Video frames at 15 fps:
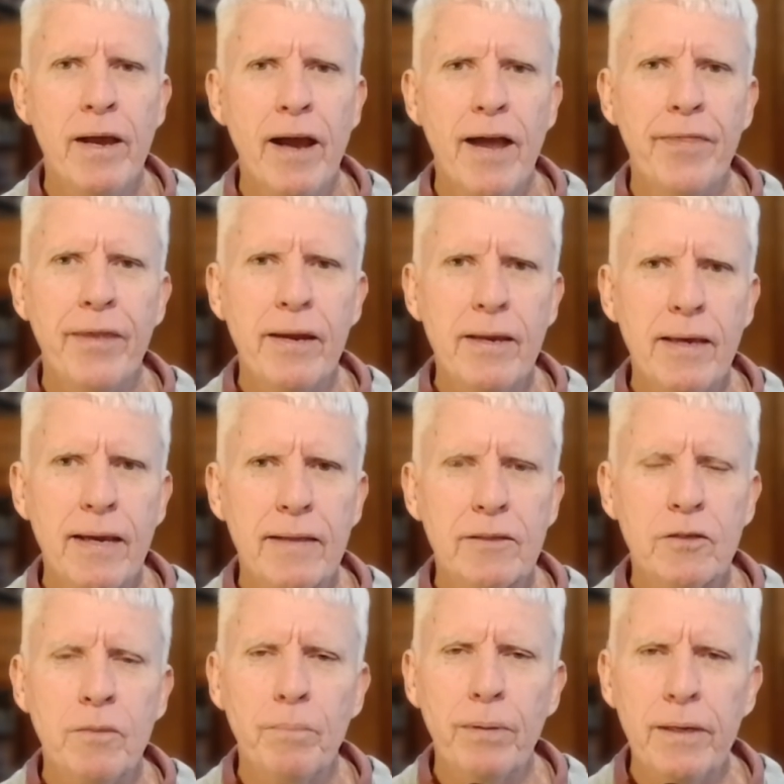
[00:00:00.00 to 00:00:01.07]
And then it gets
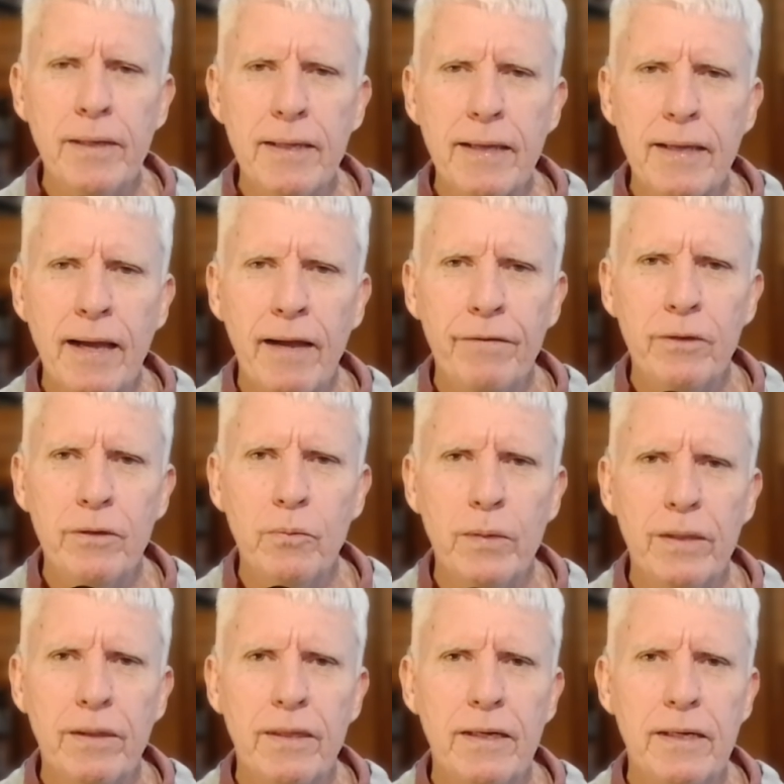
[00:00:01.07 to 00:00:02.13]
completely covered
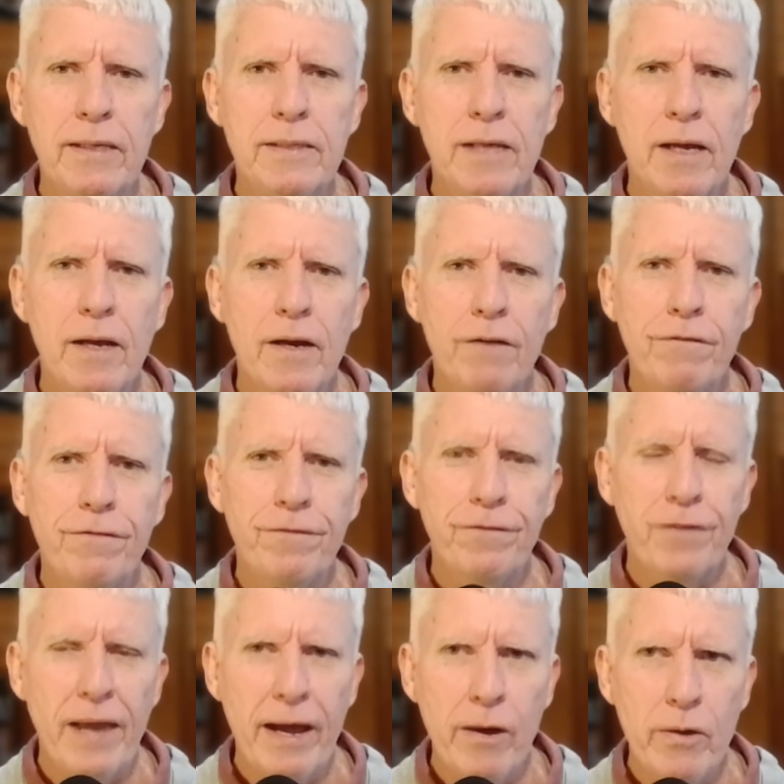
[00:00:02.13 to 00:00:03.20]
with these
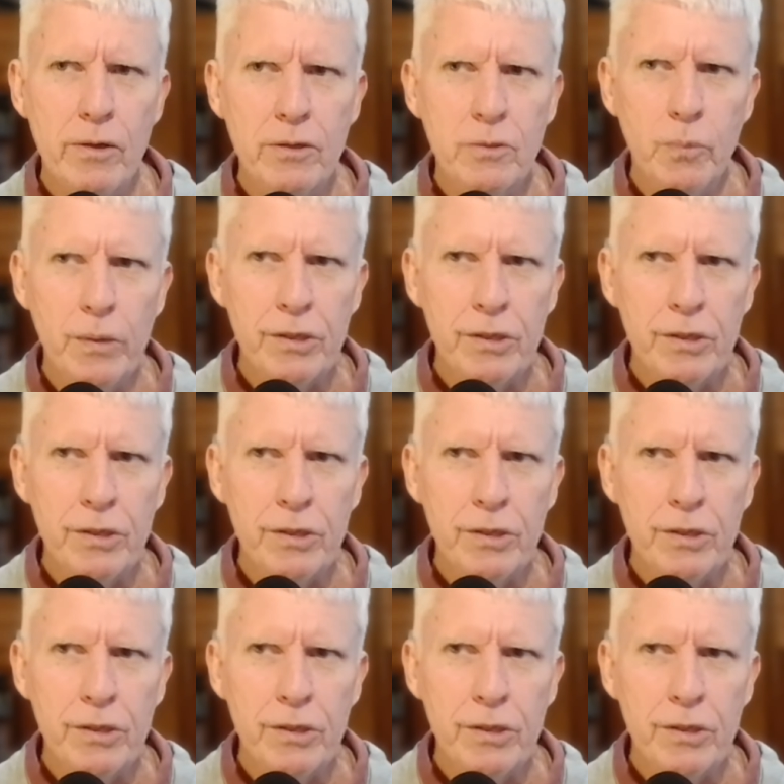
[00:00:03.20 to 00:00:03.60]
flowers,